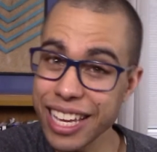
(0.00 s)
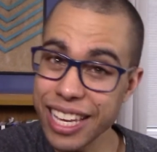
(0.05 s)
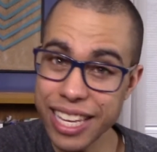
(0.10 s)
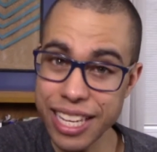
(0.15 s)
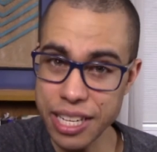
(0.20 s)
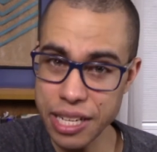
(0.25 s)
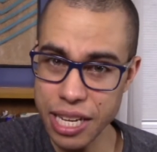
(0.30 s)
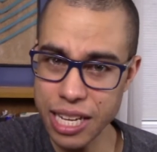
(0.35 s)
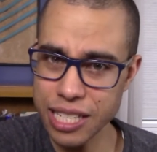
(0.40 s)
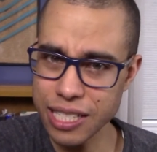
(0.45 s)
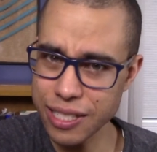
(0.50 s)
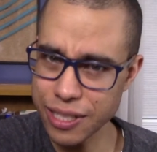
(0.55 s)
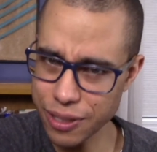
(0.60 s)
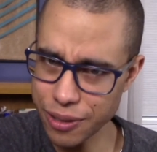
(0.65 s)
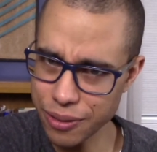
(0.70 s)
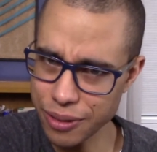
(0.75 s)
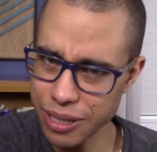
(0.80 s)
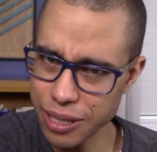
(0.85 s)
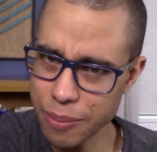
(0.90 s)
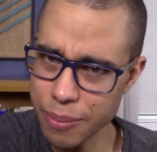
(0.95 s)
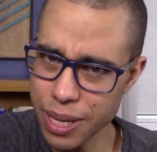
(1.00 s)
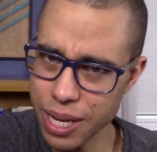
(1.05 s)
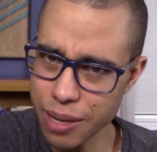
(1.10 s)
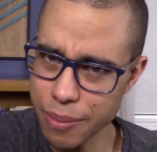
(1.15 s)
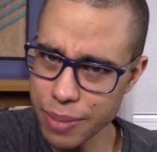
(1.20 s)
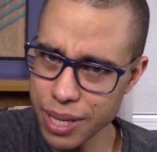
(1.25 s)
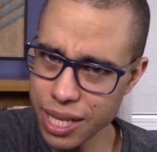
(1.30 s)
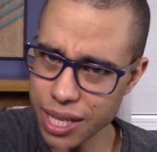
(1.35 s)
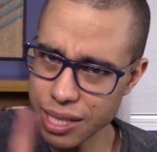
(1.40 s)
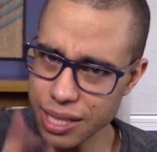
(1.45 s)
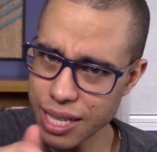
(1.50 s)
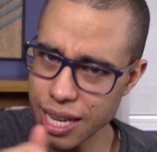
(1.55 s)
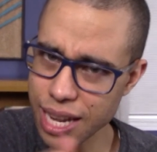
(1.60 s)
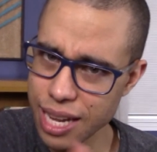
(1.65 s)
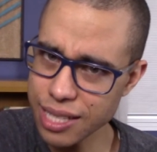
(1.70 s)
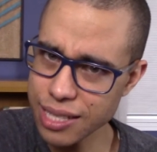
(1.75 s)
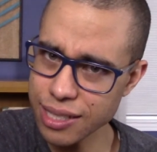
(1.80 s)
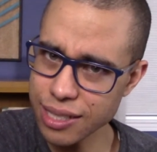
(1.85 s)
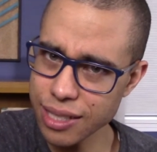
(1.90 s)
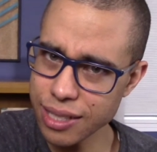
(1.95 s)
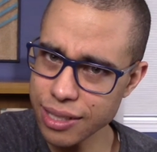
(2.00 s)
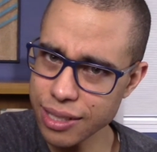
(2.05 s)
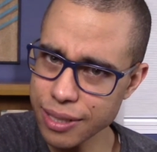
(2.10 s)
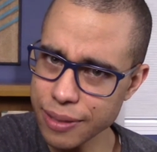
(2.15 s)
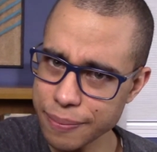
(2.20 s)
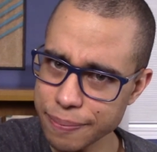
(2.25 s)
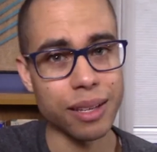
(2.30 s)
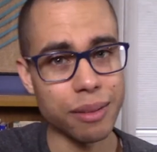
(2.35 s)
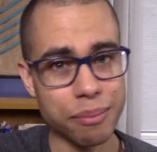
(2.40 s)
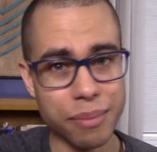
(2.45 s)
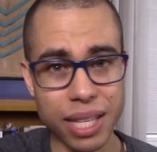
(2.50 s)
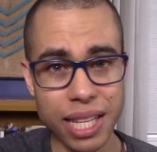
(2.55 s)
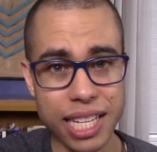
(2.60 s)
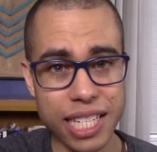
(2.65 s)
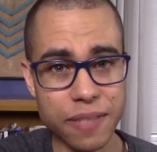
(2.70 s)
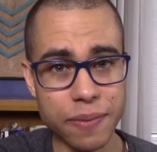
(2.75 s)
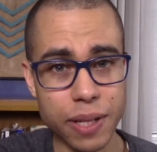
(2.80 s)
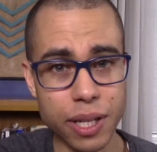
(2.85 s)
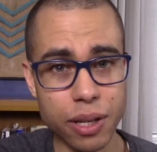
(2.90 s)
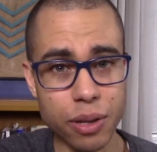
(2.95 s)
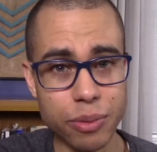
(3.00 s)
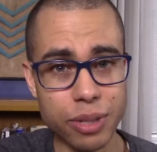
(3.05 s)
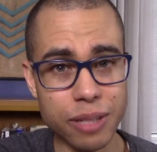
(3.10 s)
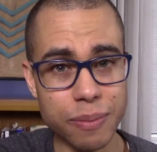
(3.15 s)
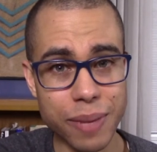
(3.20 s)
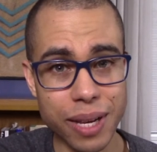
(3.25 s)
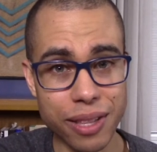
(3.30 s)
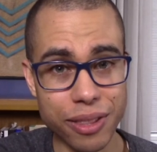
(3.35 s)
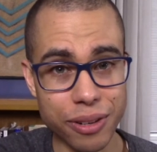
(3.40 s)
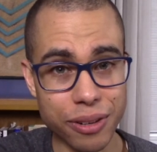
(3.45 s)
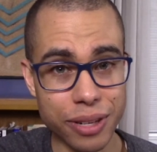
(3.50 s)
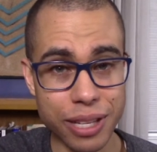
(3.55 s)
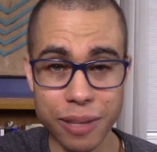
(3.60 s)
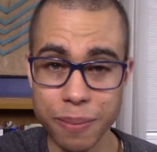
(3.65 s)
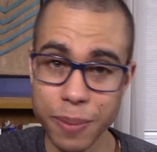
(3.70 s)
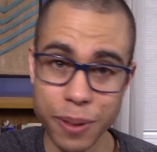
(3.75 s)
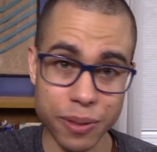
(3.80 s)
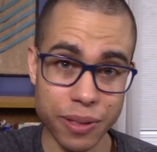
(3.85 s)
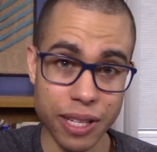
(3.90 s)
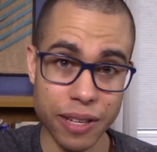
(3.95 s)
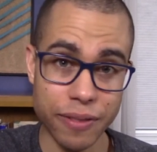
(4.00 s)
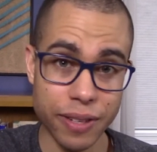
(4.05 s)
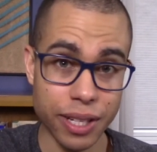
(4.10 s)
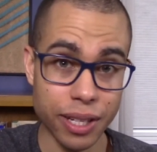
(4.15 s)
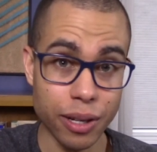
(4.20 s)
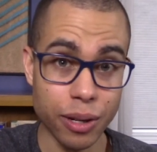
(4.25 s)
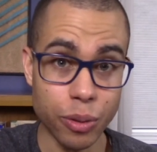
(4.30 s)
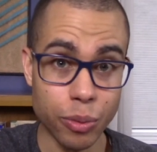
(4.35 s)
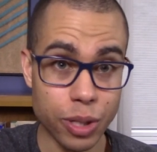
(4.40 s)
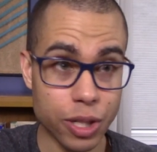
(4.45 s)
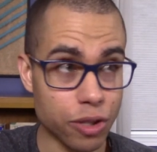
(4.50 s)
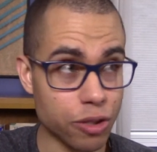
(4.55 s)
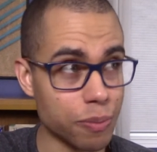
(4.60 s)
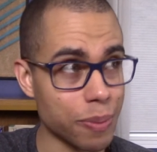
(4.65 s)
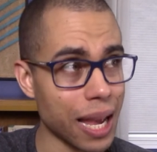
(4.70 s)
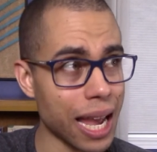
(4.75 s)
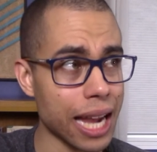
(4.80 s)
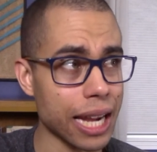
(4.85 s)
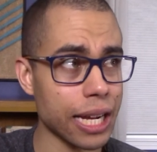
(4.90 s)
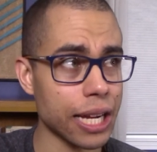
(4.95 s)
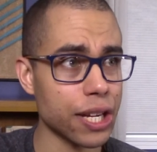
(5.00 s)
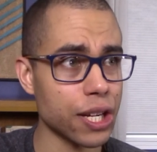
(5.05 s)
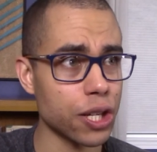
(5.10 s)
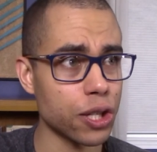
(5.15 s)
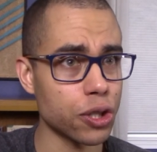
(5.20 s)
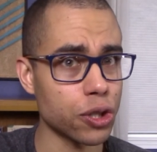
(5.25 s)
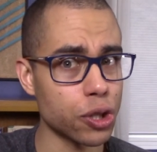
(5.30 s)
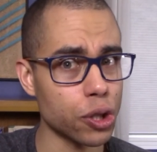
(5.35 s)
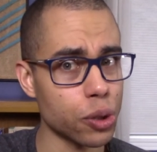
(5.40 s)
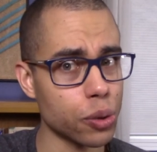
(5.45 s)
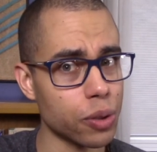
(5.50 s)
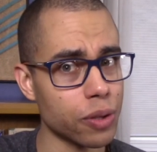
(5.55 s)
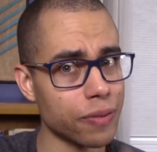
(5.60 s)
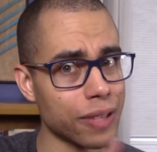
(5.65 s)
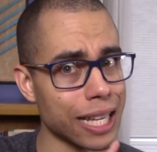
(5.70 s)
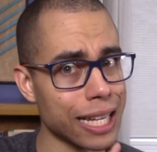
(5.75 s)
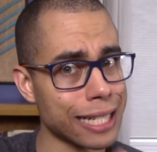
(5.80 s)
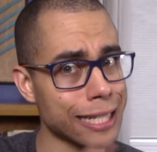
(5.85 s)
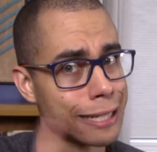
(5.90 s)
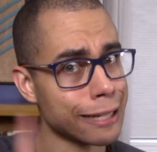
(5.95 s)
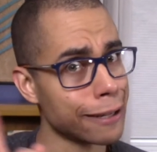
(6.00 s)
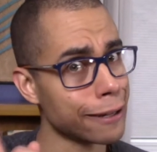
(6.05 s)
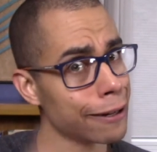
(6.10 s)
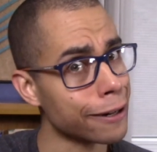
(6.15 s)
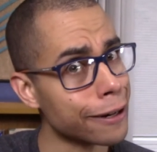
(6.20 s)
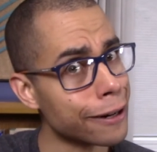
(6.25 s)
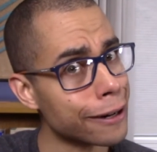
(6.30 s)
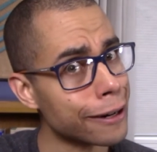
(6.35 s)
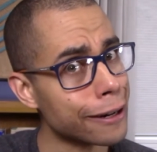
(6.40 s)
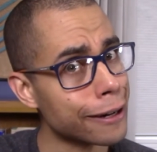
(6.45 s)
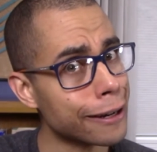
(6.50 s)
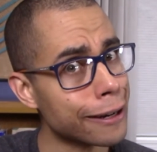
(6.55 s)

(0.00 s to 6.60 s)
It has certainly been a minute, hasn't it? My last video was my 30th birthday video, which was back in June of last year.